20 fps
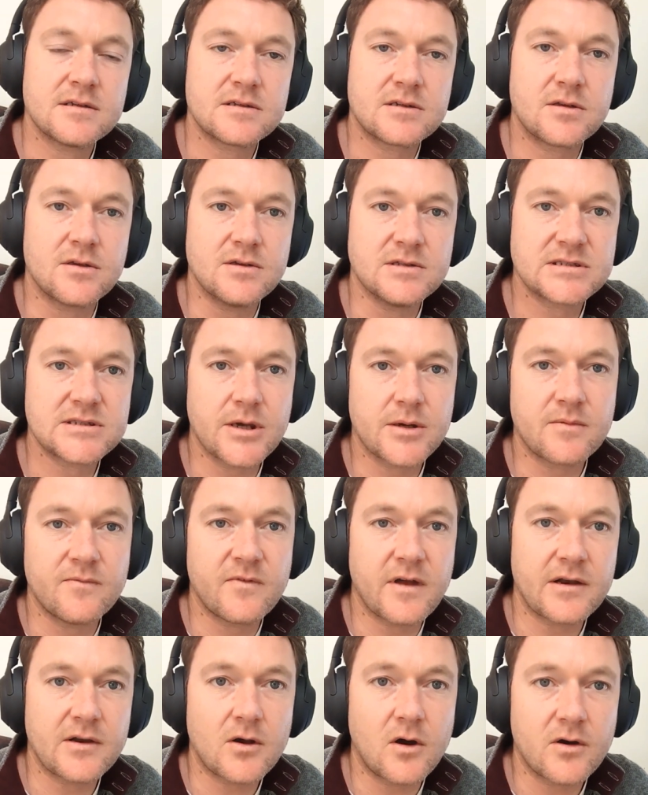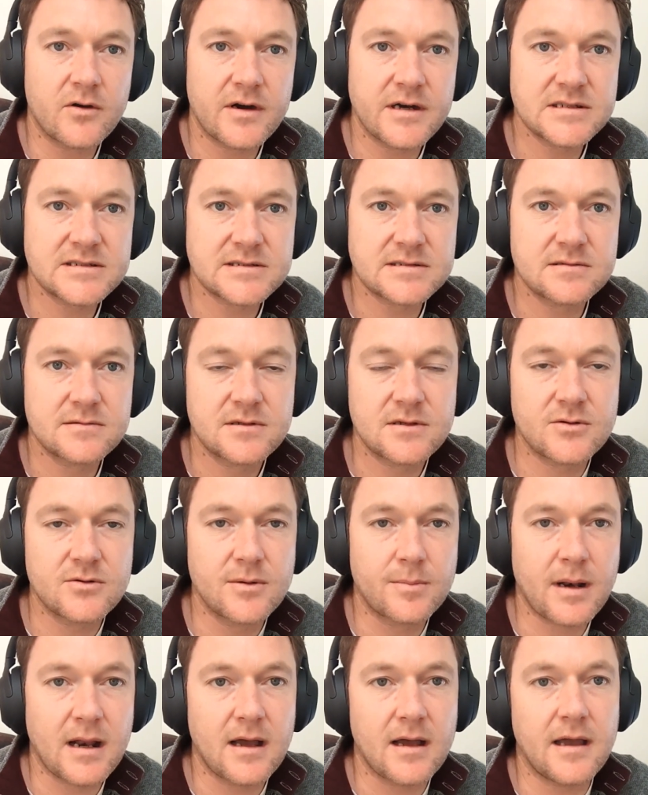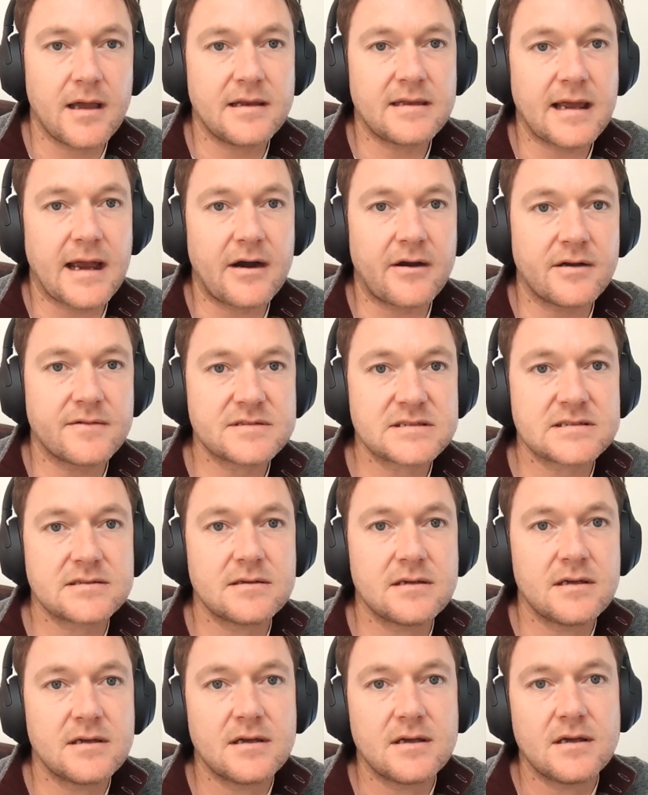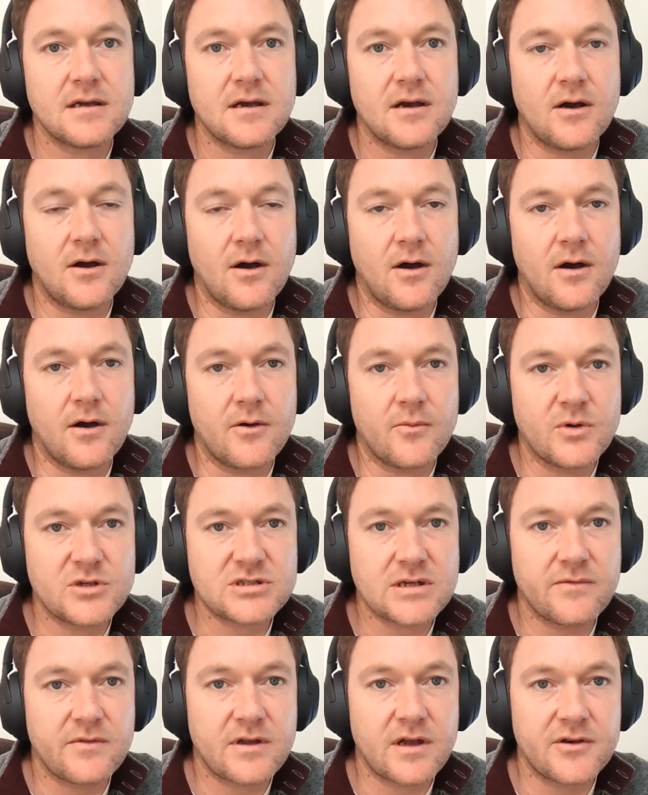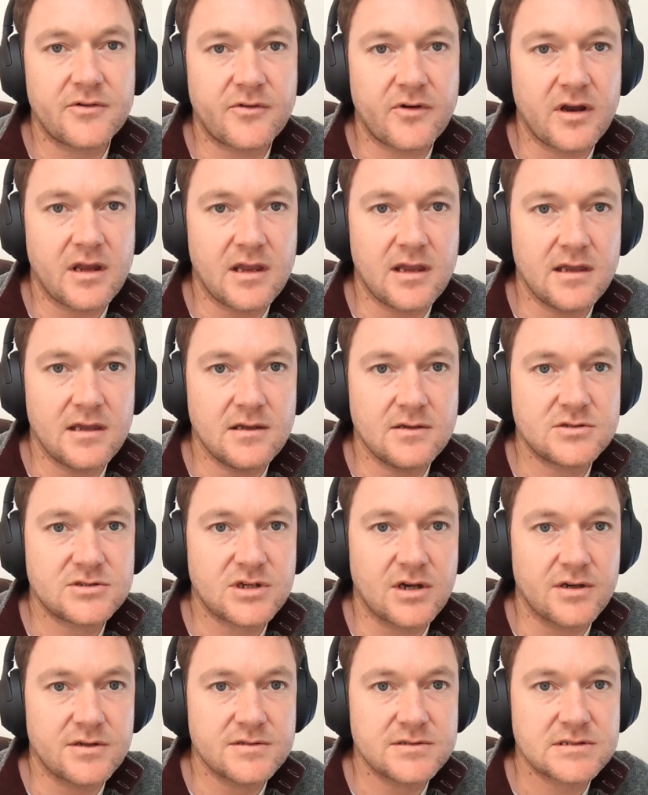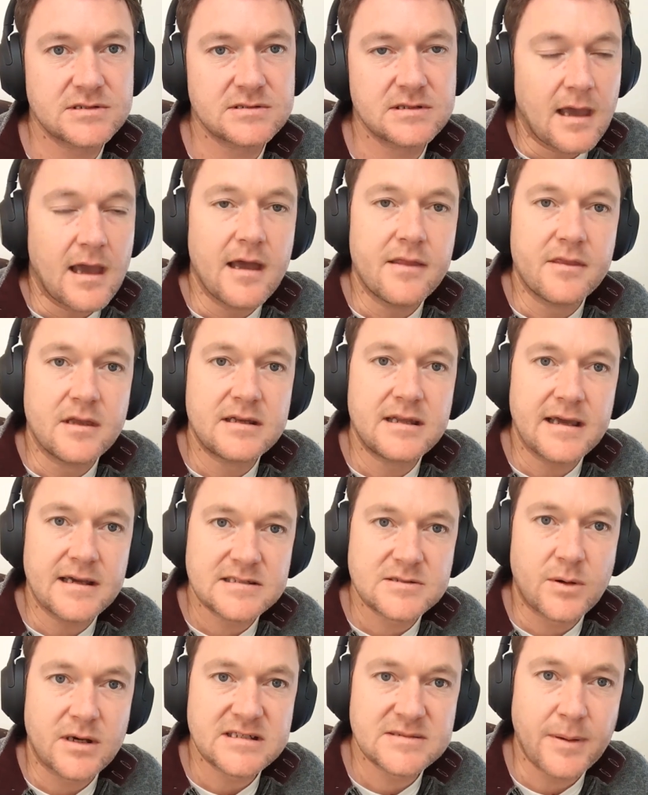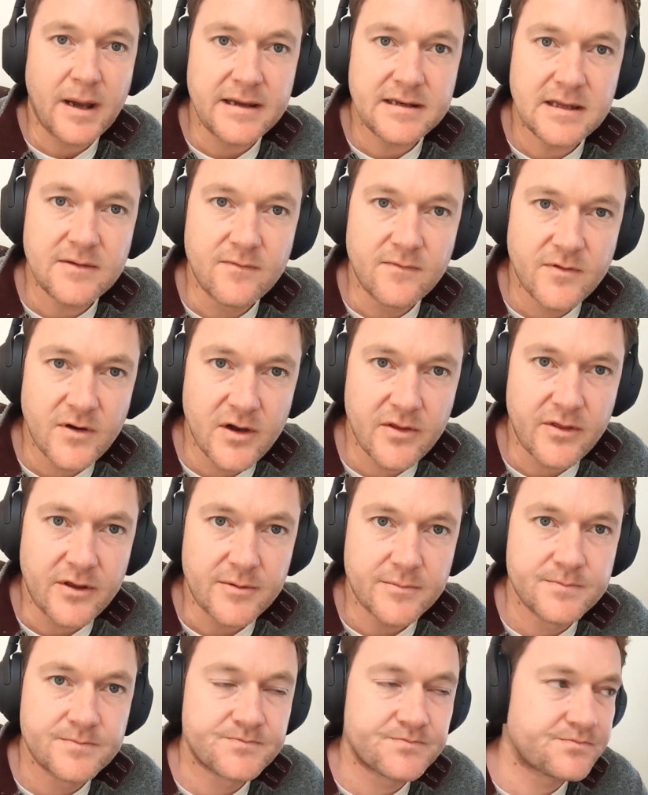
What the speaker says: to circumvent Congress to apply tariffs on whichever country he chose. And the DXY spiked even further